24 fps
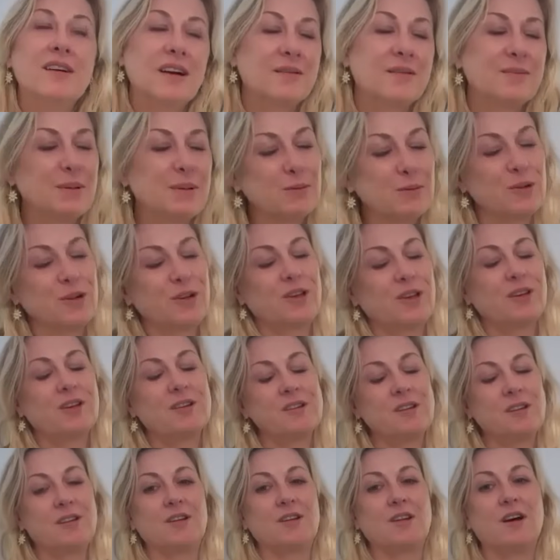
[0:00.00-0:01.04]
I've been working
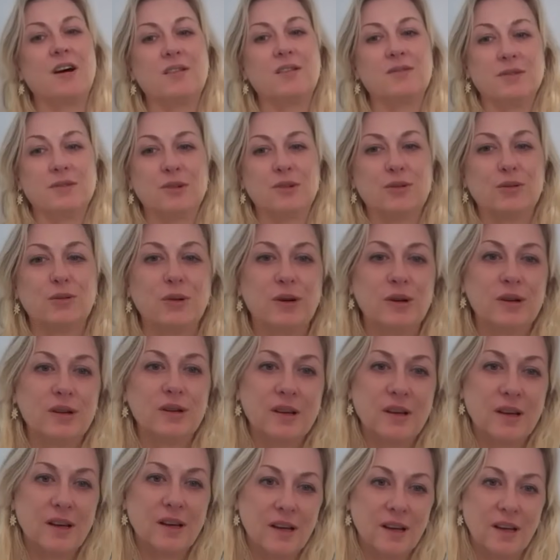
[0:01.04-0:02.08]
on a novel
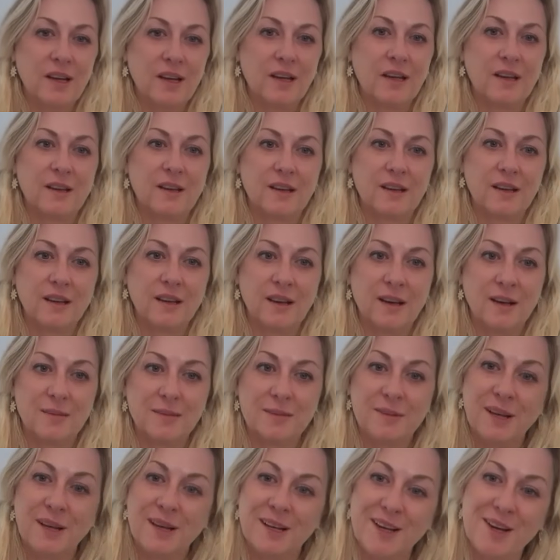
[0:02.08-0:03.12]

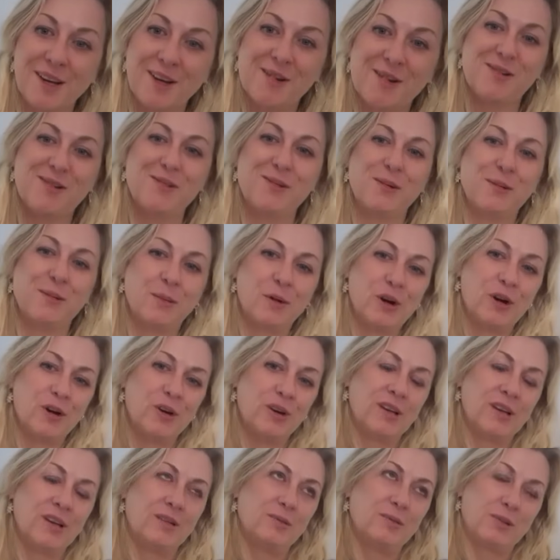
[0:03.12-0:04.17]
I know, while
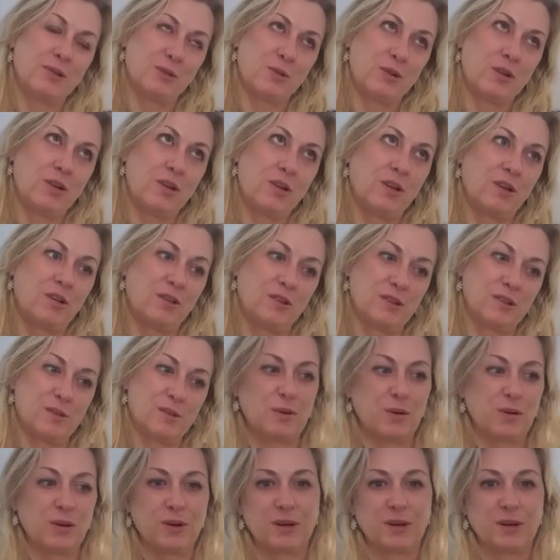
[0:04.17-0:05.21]
I was working on this
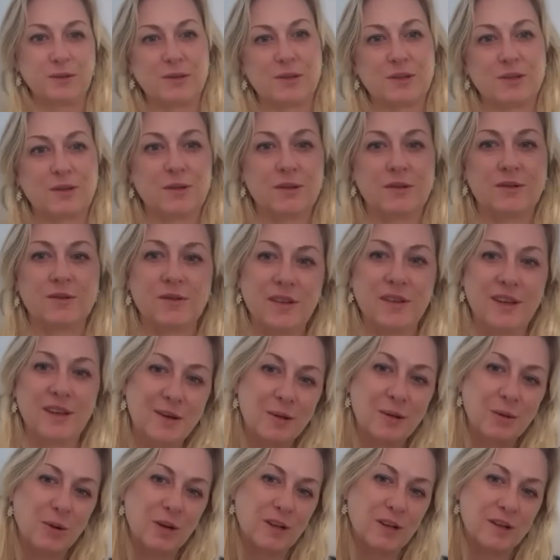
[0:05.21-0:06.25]
book, it was sort of like
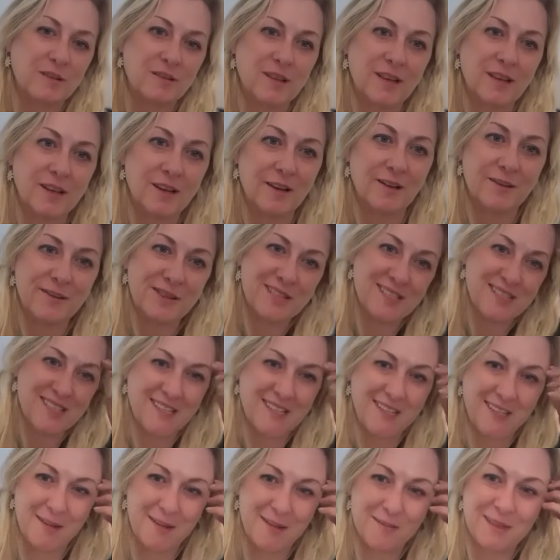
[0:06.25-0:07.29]
a way to let off
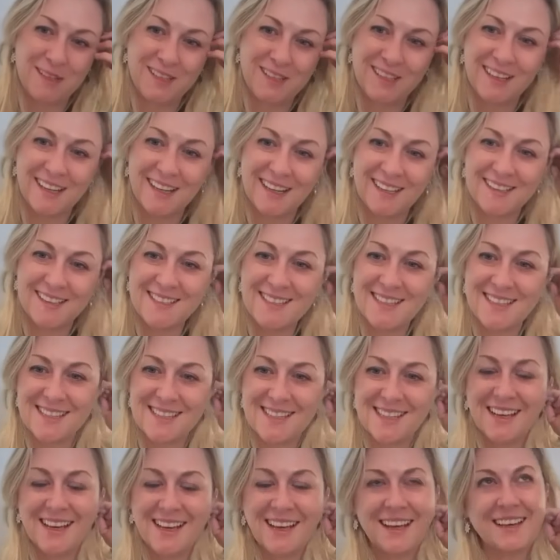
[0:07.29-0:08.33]
steam.
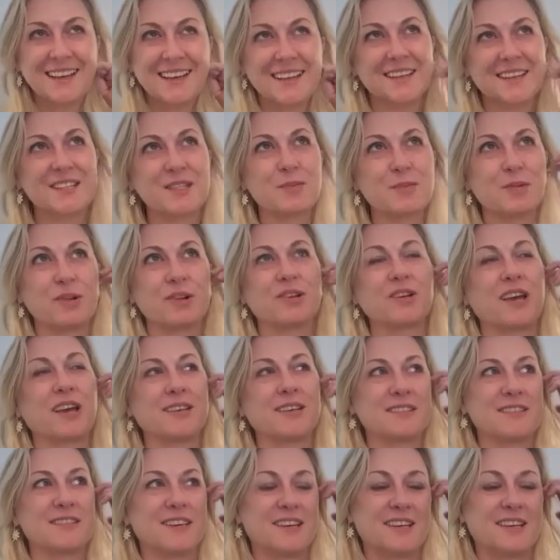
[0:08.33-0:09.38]
This book
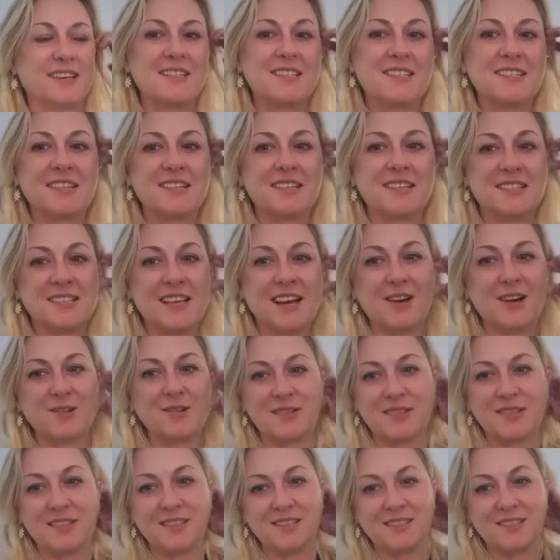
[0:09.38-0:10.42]
has like
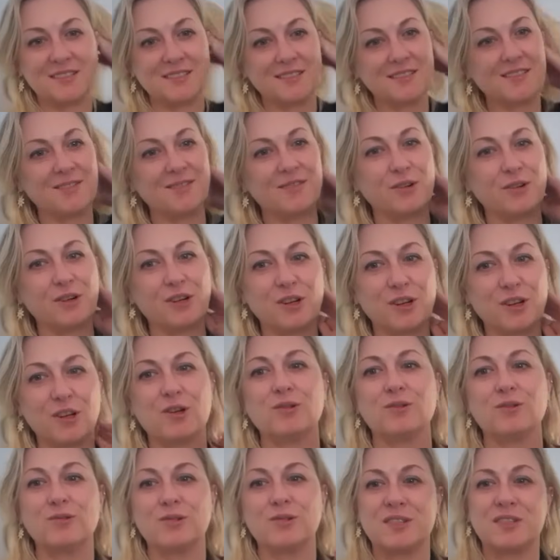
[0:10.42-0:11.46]
6,000
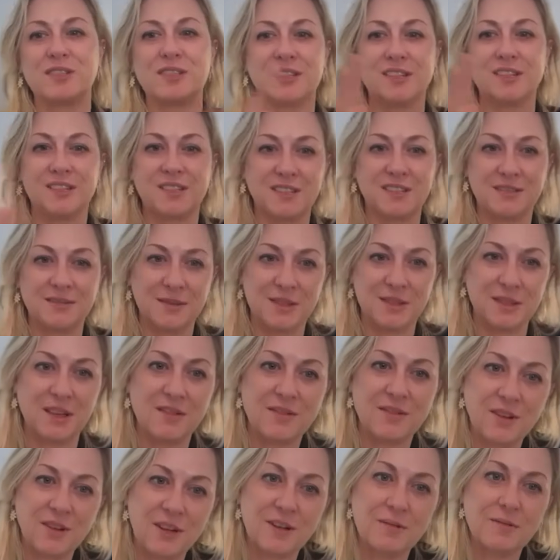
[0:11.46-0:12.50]
footnotes and it was like
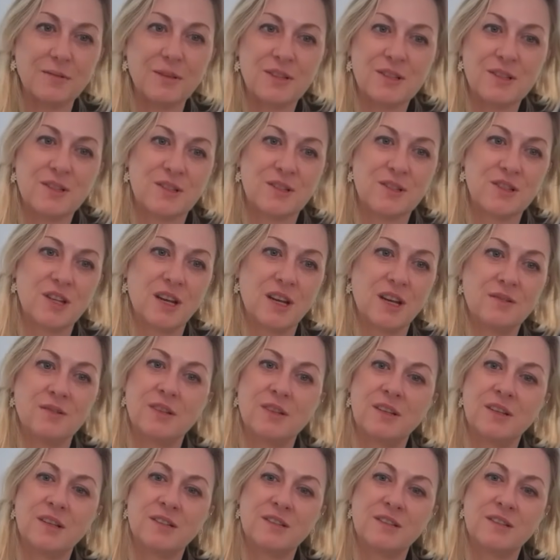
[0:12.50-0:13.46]
very research heavy.